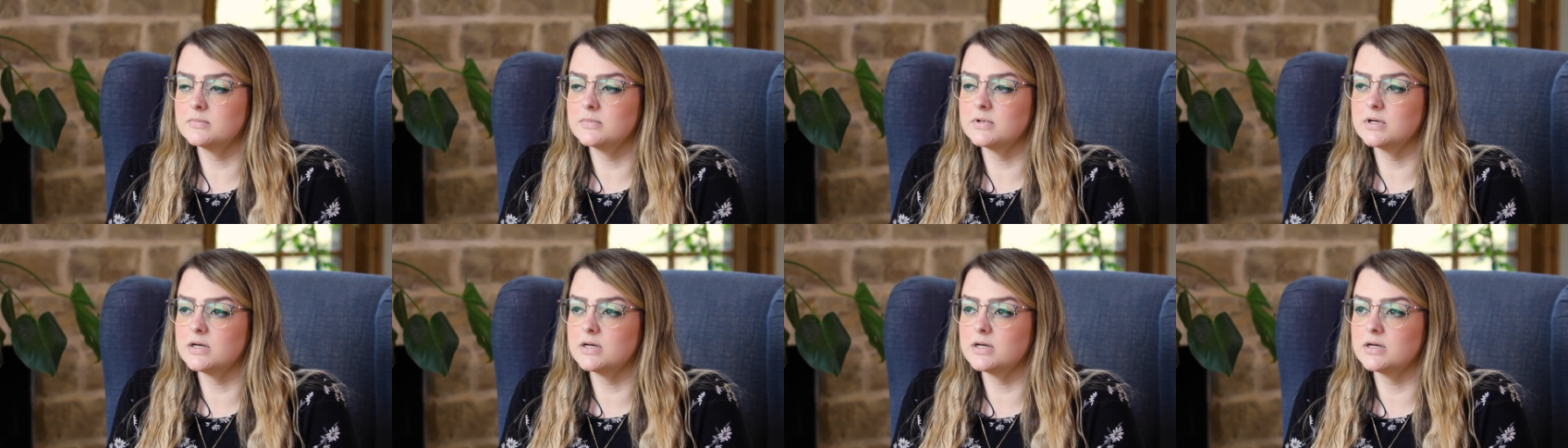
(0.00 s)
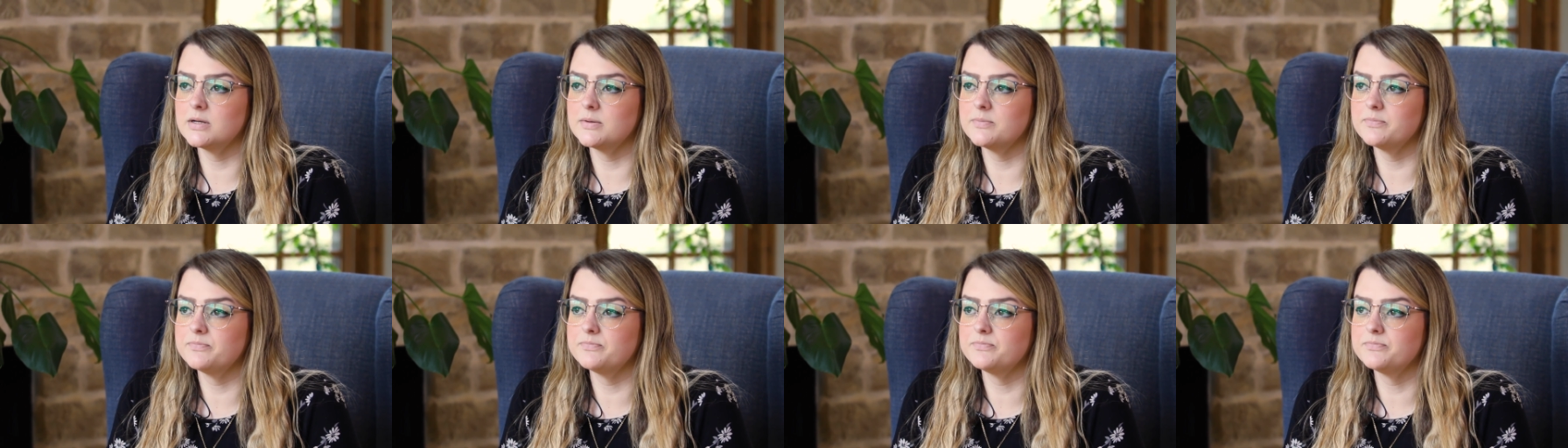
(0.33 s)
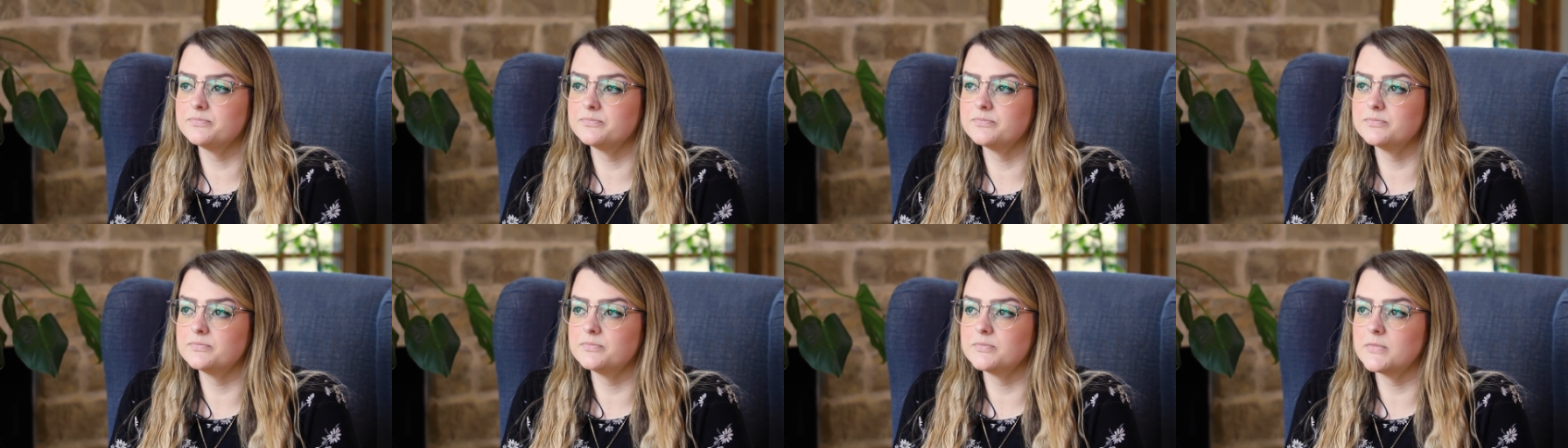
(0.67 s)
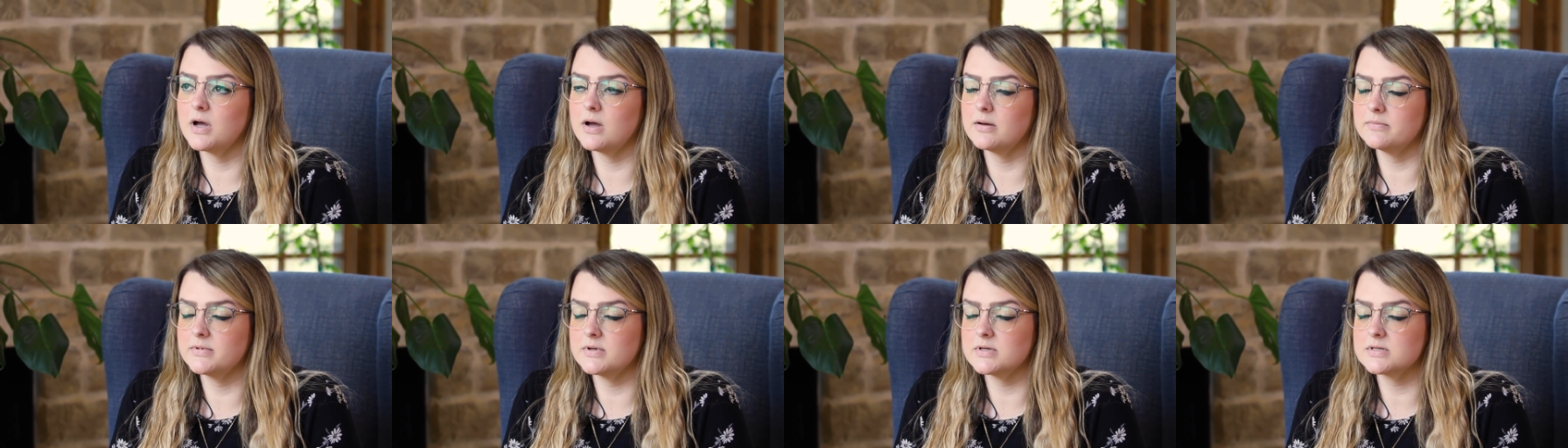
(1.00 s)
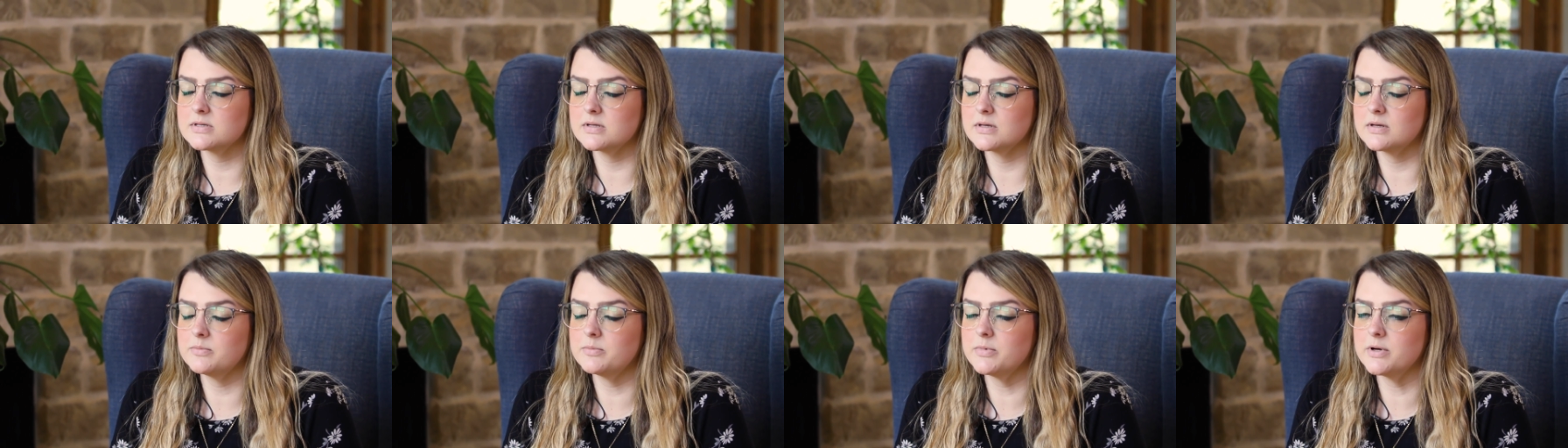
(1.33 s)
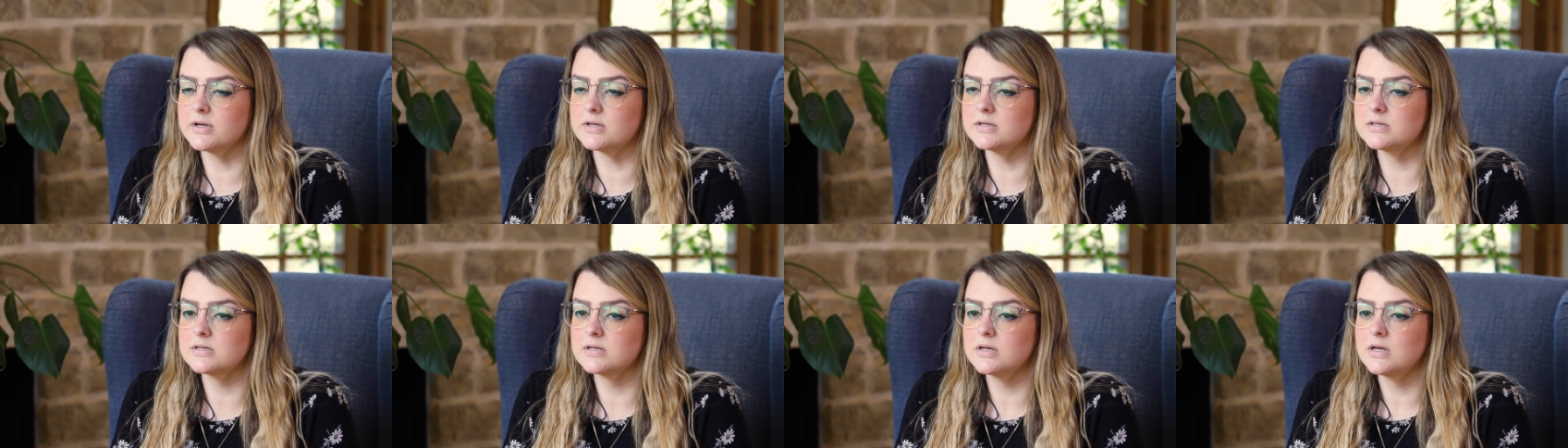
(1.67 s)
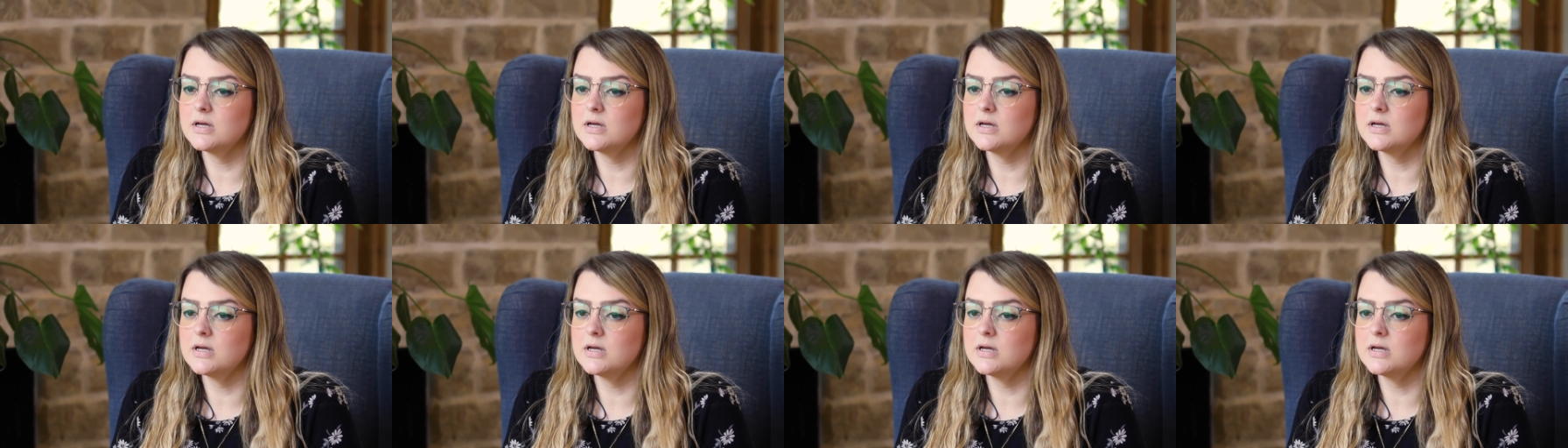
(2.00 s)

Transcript: um, obviously. But